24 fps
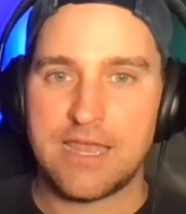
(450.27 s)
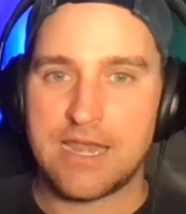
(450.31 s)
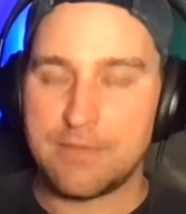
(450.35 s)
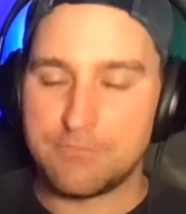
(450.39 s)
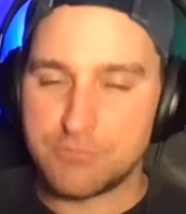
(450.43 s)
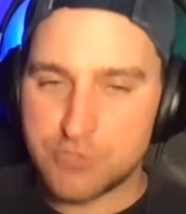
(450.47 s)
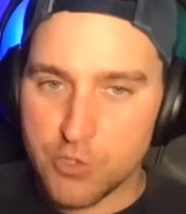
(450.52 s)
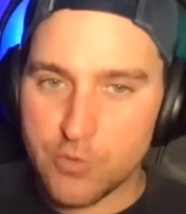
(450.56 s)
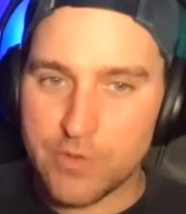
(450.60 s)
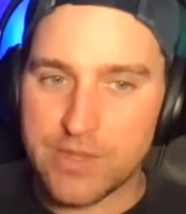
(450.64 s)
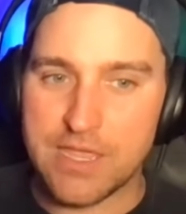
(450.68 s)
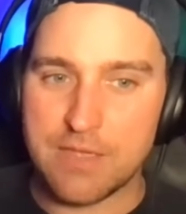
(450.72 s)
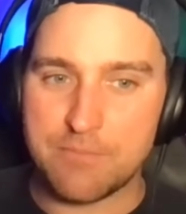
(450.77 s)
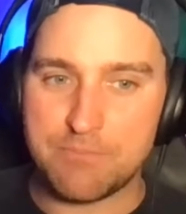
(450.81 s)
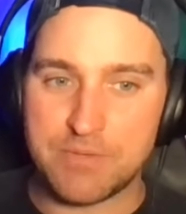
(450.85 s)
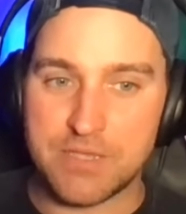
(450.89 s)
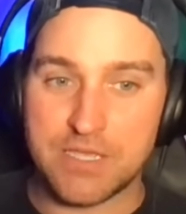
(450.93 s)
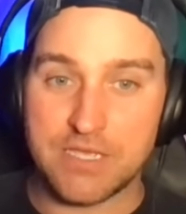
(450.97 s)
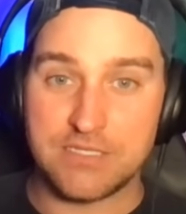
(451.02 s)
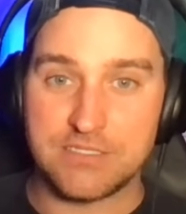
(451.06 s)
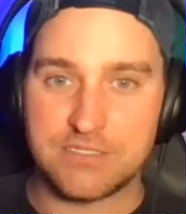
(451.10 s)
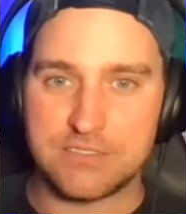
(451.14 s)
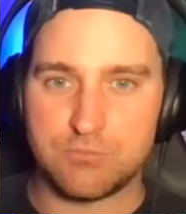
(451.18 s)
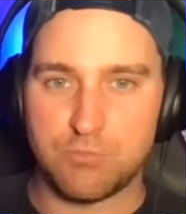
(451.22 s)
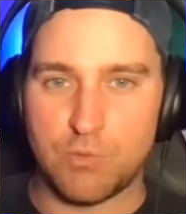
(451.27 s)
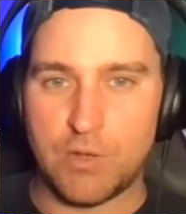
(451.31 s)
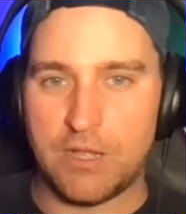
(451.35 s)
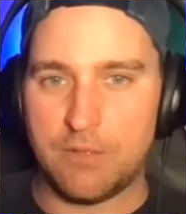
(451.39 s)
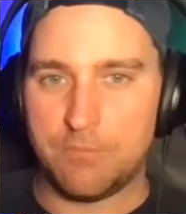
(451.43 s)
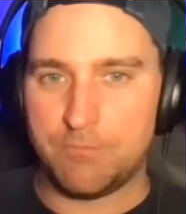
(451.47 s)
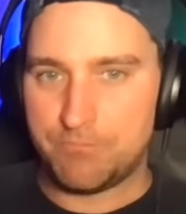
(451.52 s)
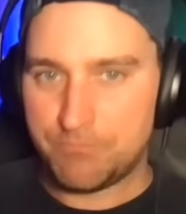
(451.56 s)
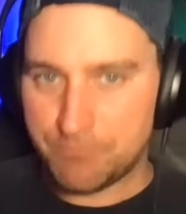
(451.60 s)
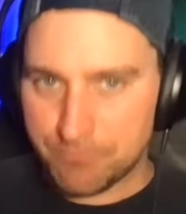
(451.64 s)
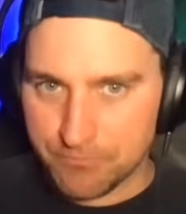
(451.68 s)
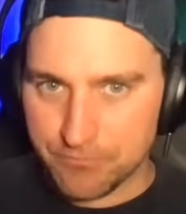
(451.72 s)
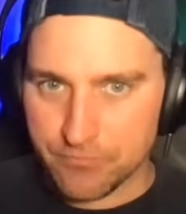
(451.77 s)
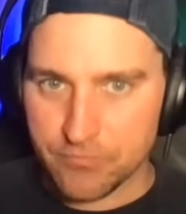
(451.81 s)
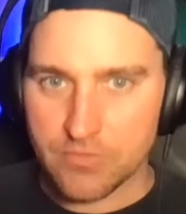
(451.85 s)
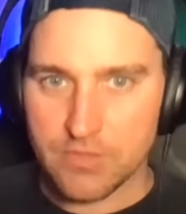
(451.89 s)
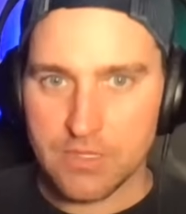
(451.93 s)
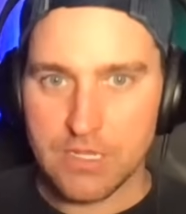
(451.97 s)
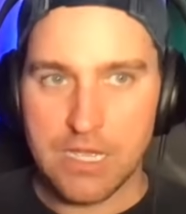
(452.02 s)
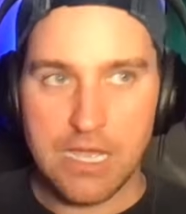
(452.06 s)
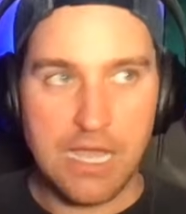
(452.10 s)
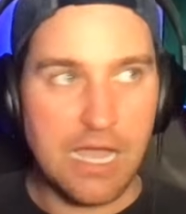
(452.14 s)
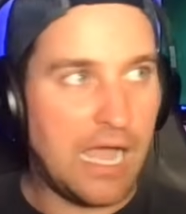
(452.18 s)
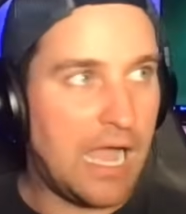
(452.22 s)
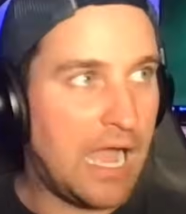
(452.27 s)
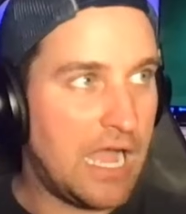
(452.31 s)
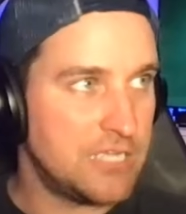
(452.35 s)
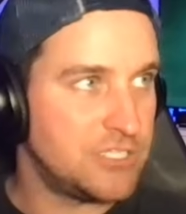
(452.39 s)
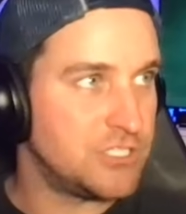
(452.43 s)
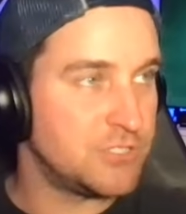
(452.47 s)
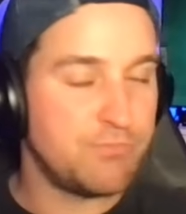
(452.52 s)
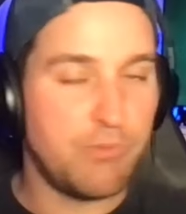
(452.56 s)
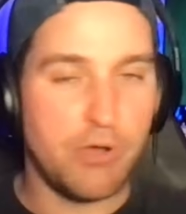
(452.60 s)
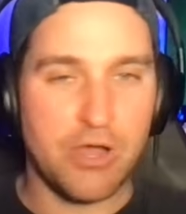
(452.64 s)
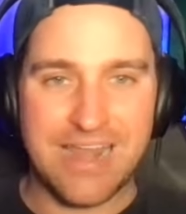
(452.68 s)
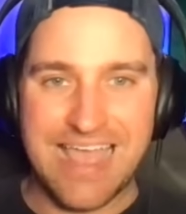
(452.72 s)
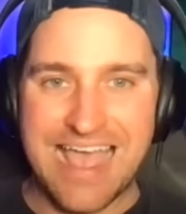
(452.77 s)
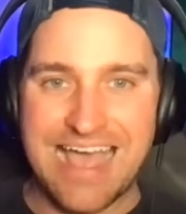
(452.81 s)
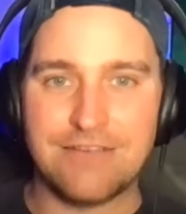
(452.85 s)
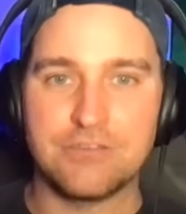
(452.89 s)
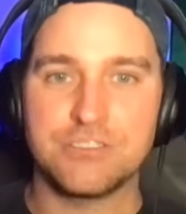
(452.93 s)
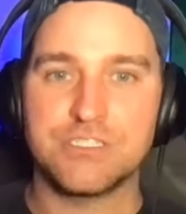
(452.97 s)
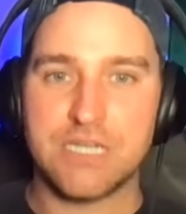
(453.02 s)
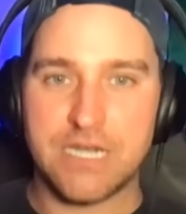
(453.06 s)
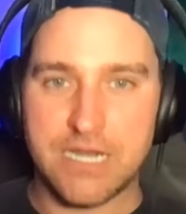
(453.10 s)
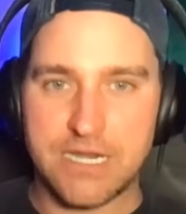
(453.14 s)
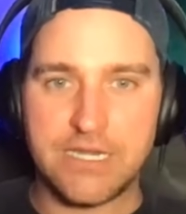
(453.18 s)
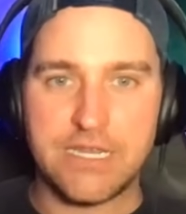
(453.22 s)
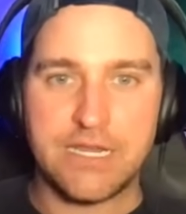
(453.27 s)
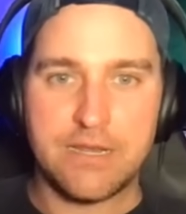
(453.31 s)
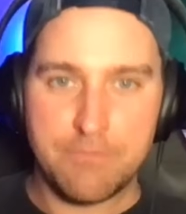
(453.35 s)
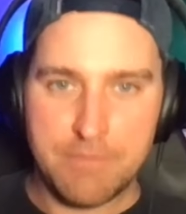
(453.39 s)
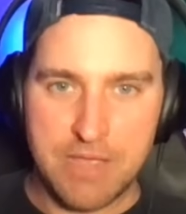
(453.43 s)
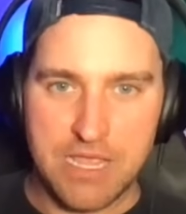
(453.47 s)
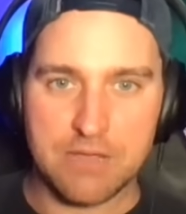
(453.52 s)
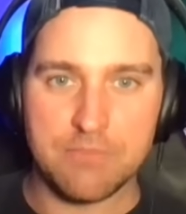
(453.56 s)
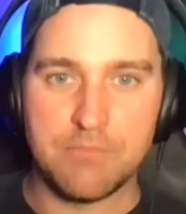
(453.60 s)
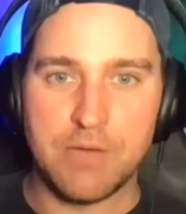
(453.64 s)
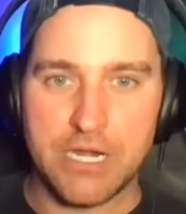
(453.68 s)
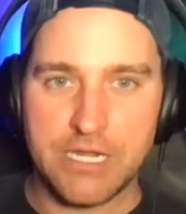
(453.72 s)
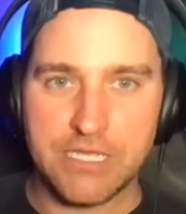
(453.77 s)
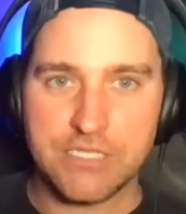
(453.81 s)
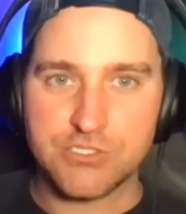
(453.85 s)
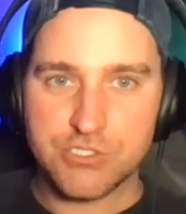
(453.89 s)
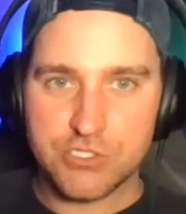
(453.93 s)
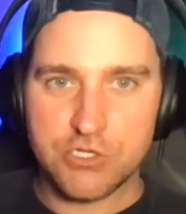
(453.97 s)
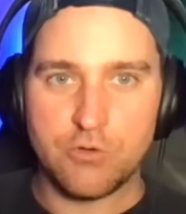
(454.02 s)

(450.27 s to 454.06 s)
And I'm doing it because, well, I just bought a house and I need to make money.